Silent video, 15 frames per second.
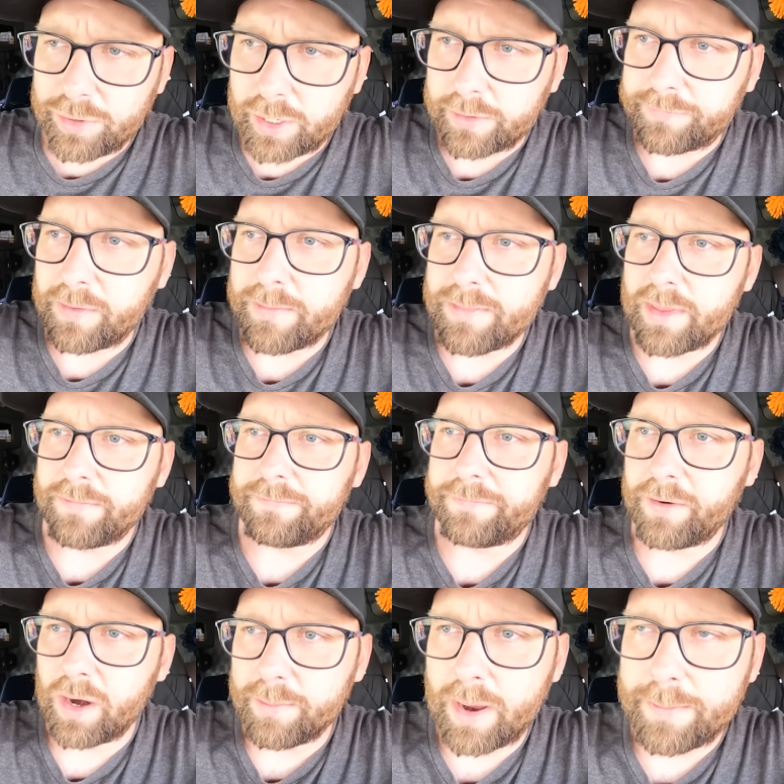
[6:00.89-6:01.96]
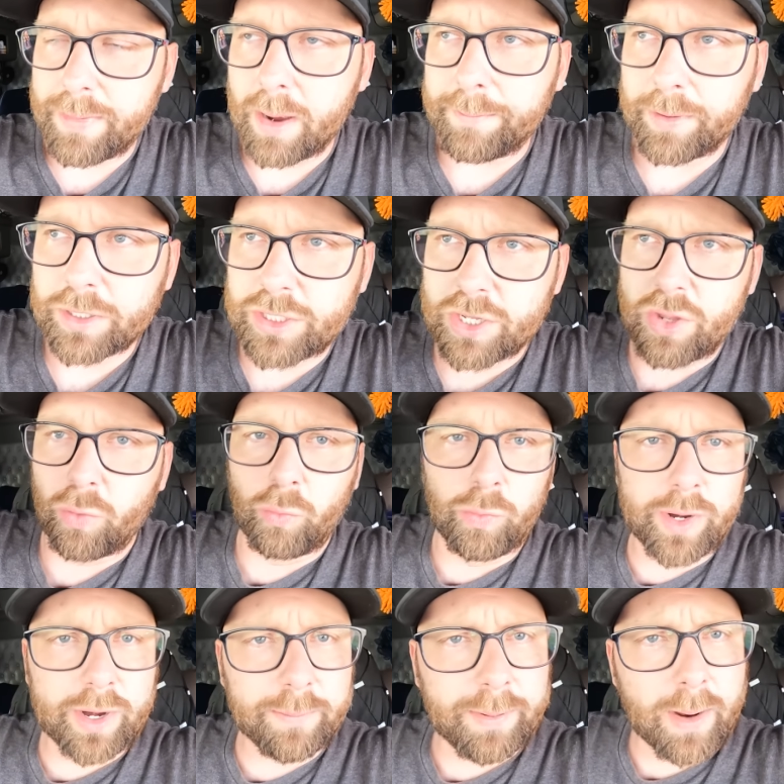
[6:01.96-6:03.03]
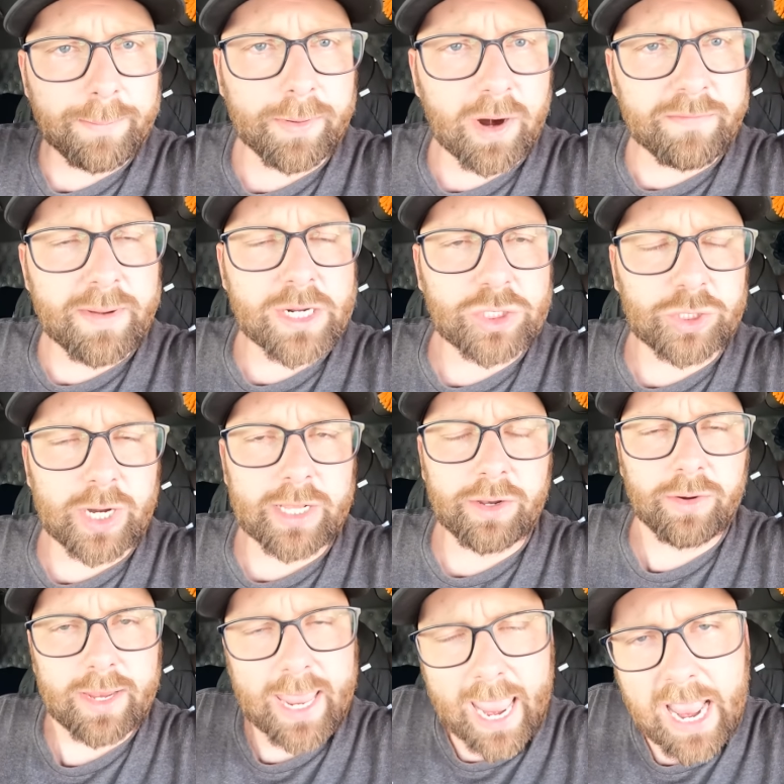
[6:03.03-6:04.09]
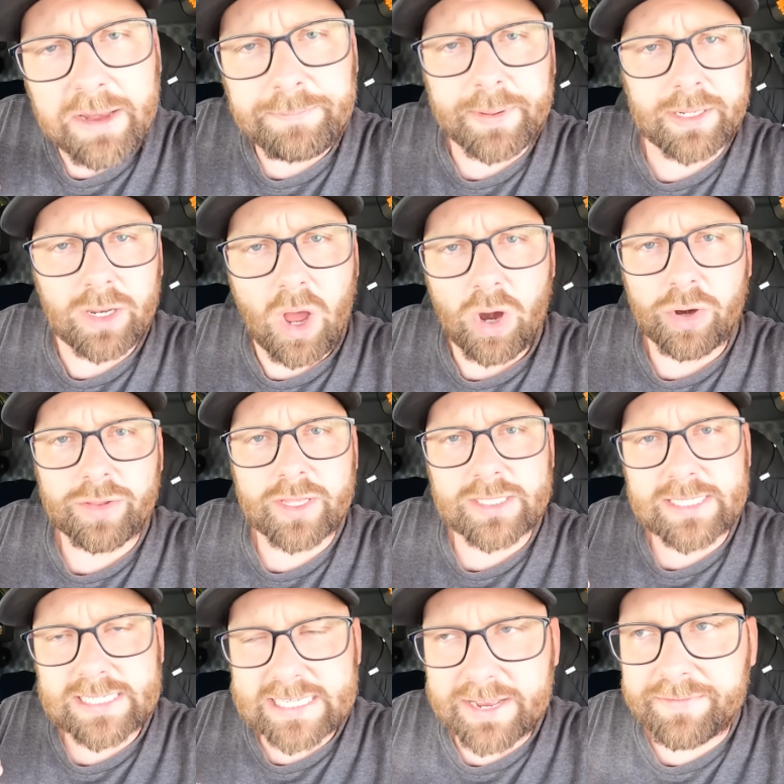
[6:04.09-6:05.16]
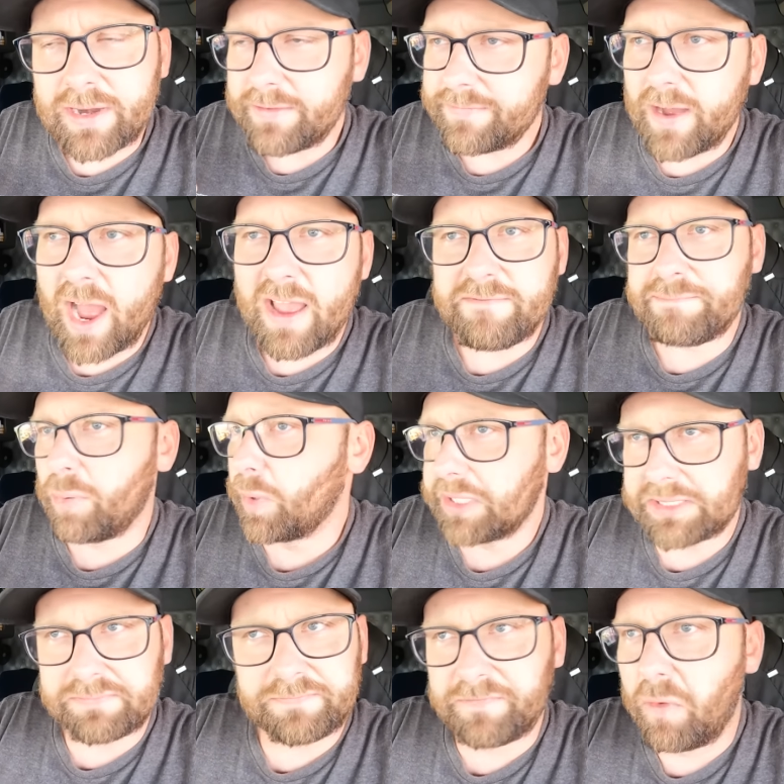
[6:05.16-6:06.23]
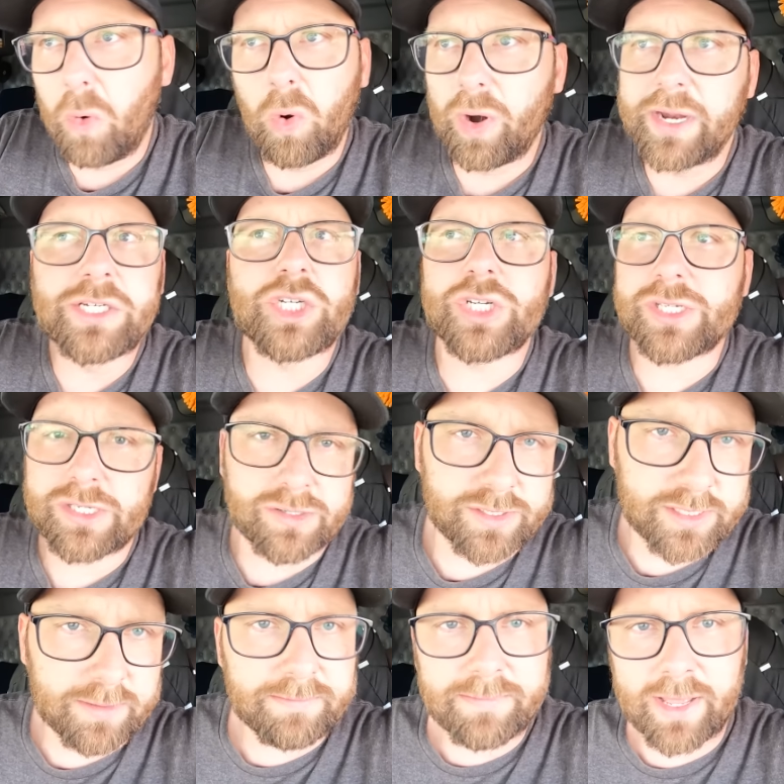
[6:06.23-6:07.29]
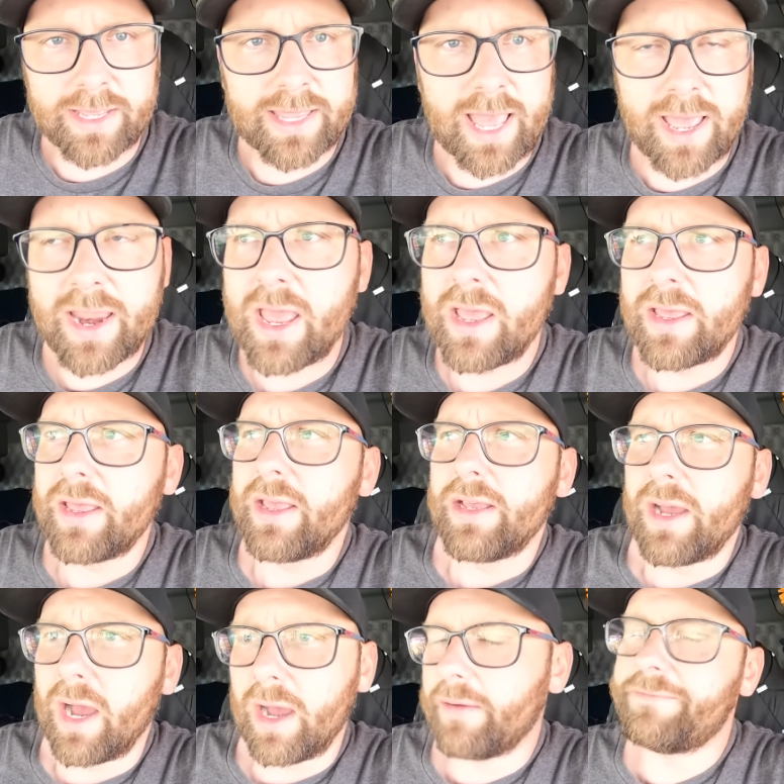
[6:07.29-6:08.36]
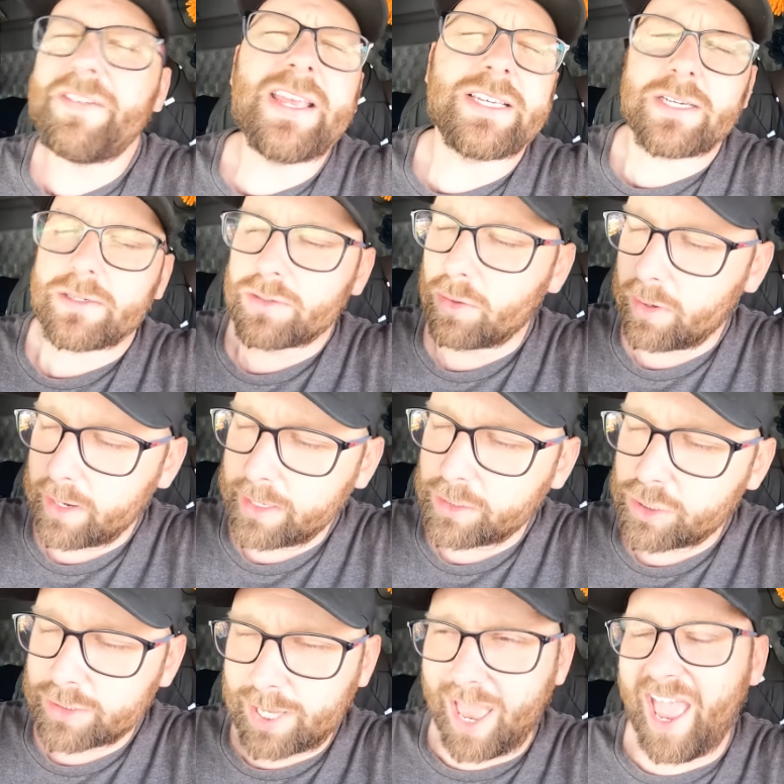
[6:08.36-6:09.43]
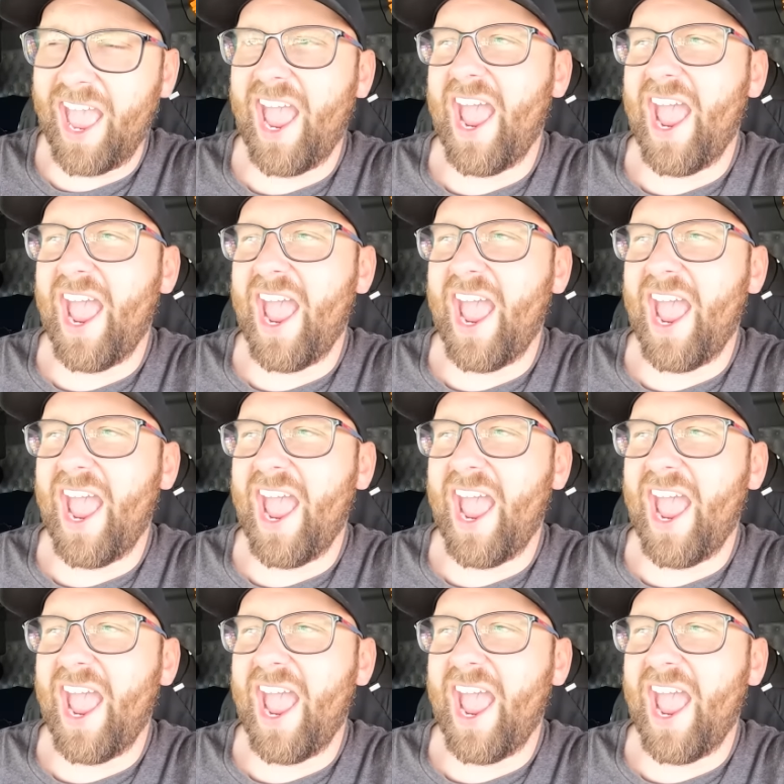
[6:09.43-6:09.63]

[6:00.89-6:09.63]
unit from the front of my bumper to the rear bumper of my trailer can't be longer than seventy-five point four inches or something like that. Uh, feet, sorry, inches.